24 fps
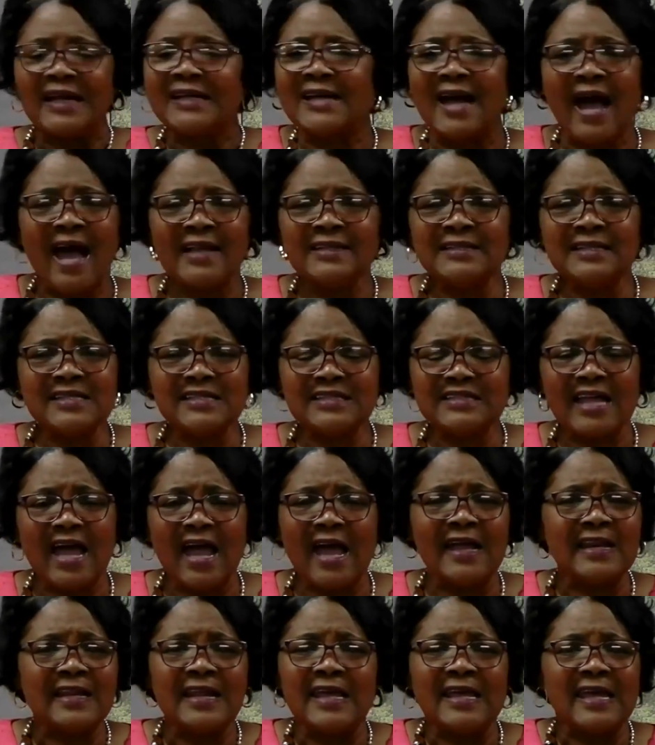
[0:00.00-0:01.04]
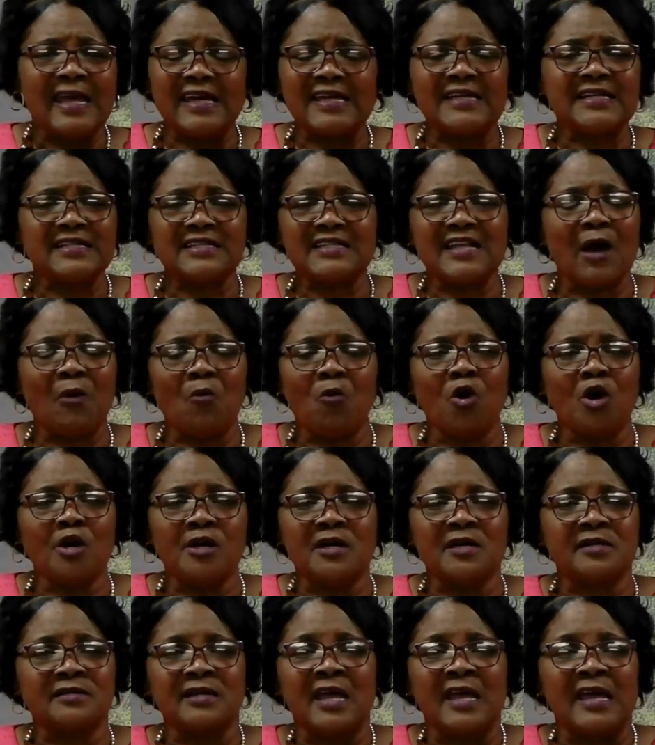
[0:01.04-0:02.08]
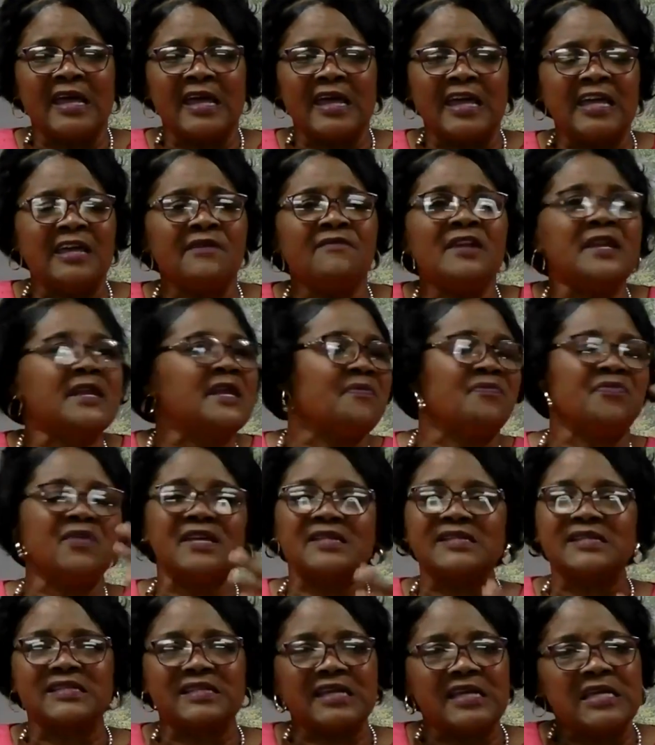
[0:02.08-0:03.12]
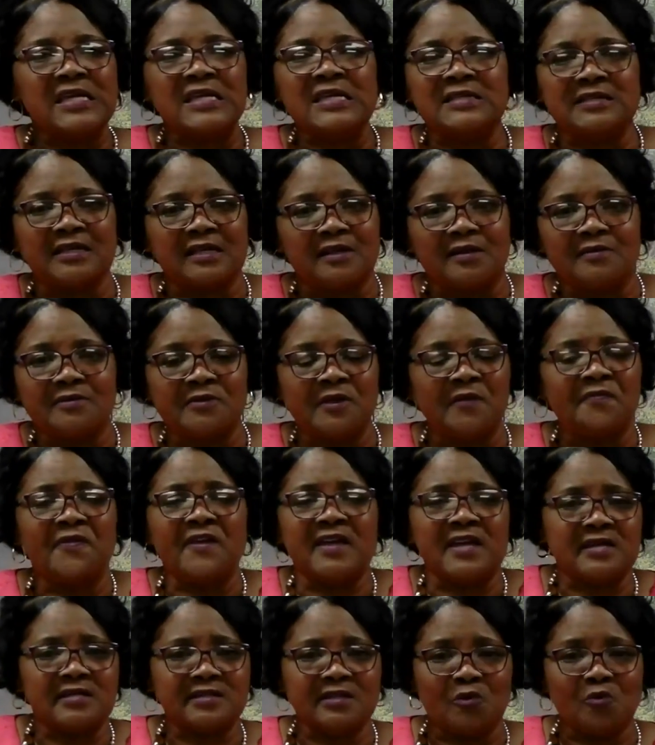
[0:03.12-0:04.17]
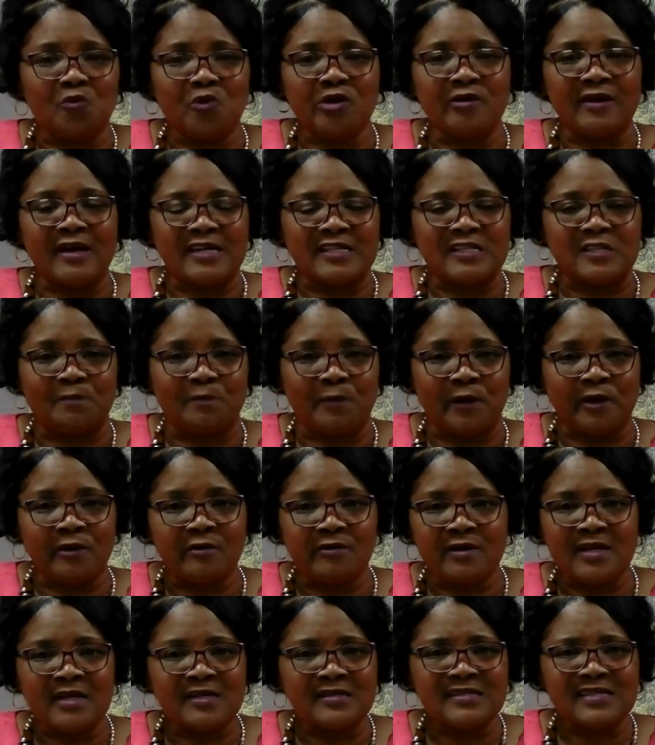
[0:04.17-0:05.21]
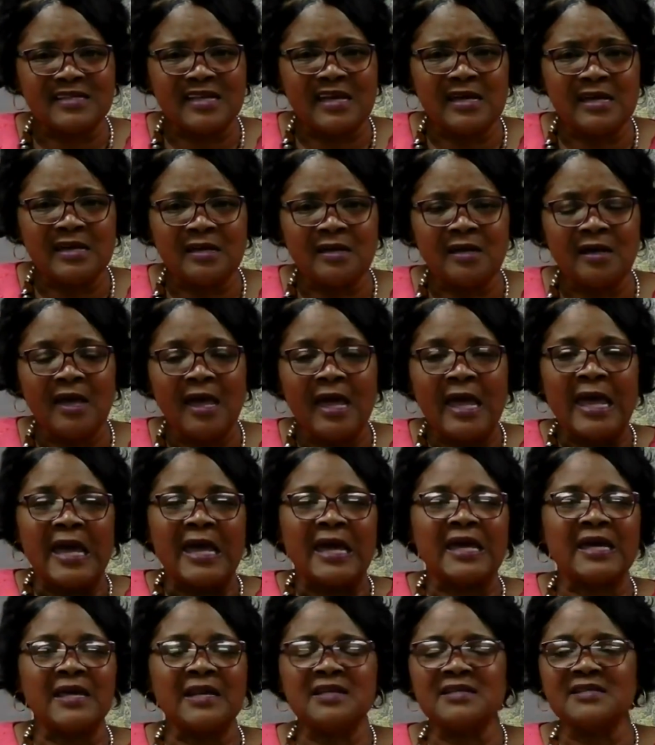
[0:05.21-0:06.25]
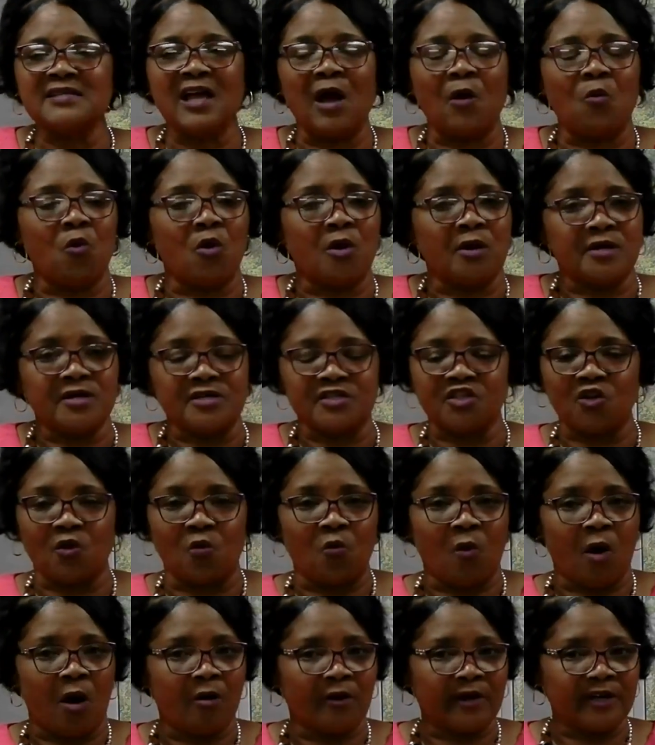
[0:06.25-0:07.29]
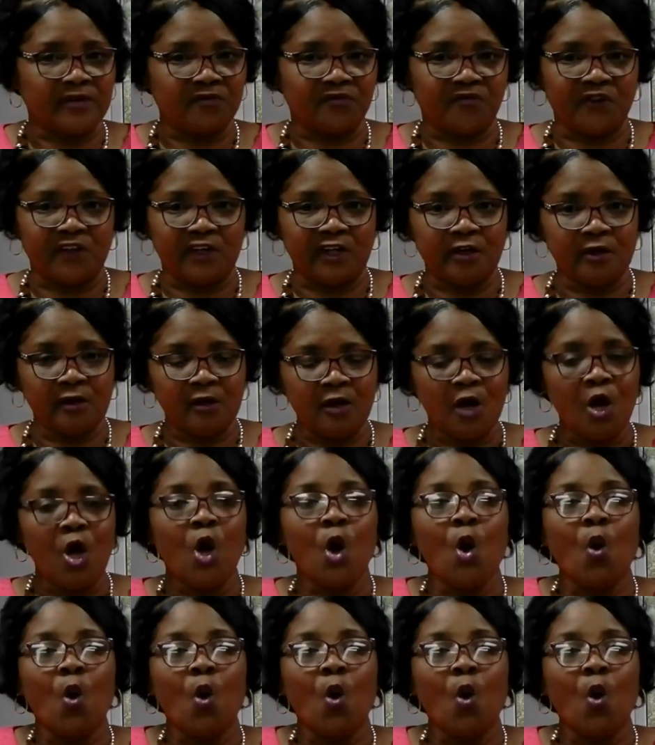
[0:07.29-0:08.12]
God does not, He does not want us, even in this season, the things that we're experiencing, He does not want us to walk in fear.